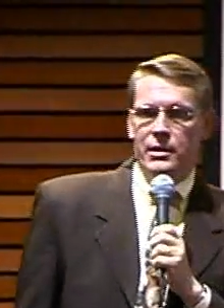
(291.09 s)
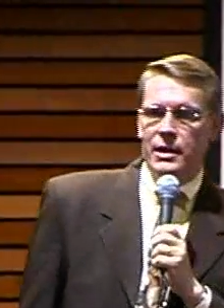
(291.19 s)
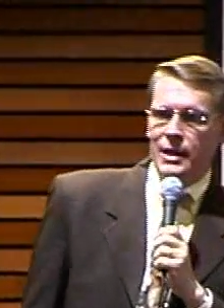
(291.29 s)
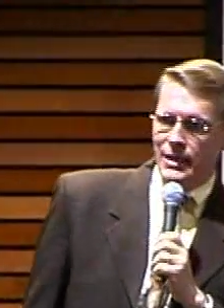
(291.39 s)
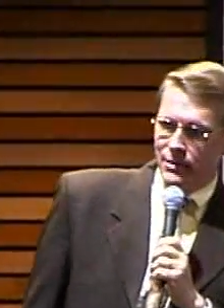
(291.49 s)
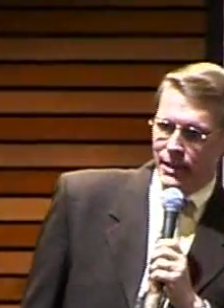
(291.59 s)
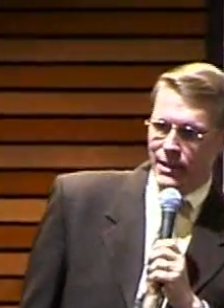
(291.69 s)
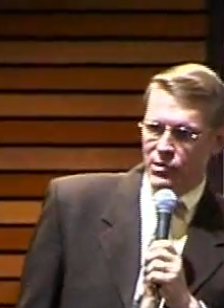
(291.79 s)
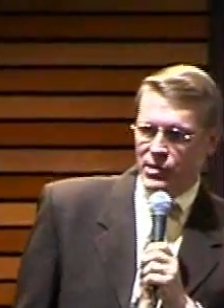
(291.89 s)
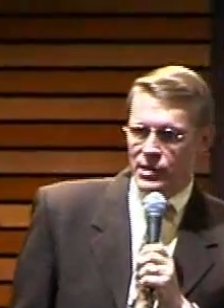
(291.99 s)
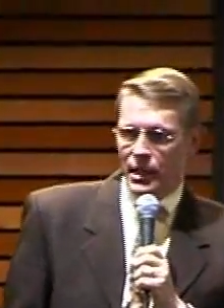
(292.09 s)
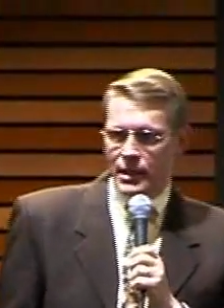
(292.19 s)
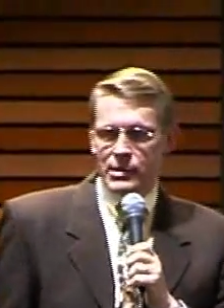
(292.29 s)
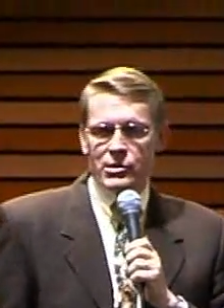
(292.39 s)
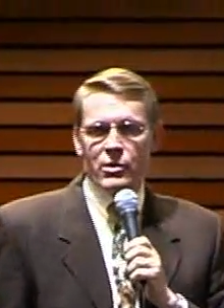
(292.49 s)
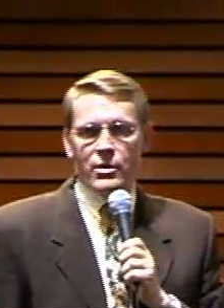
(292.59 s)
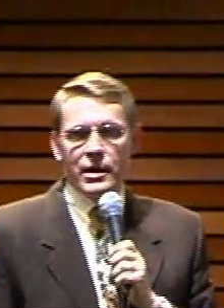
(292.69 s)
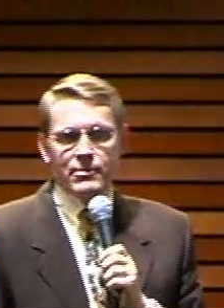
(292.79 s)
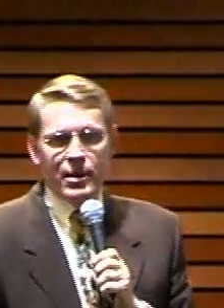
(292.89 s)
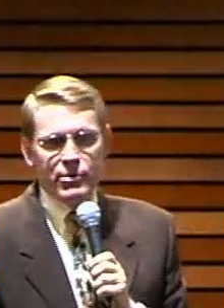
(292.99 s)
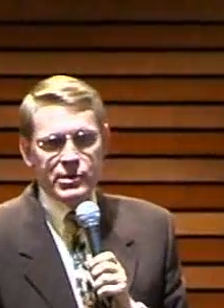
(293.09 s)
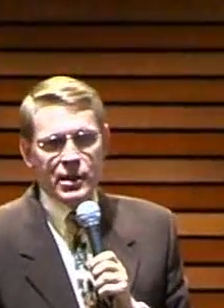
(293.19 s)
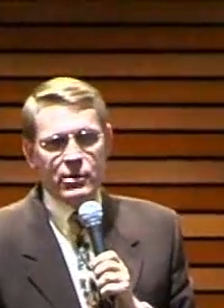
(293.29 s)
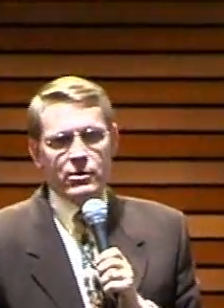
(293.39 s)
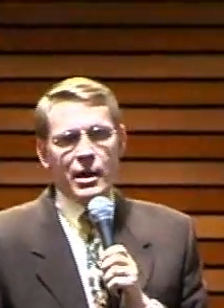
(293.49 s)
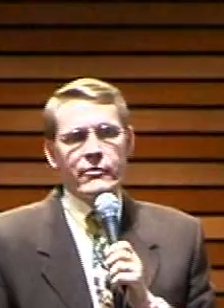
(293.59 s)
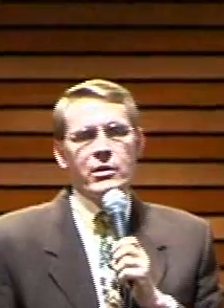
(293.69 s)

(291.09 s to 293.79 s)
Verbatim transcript: uh, clearly and succinctly so uh, people say you don't have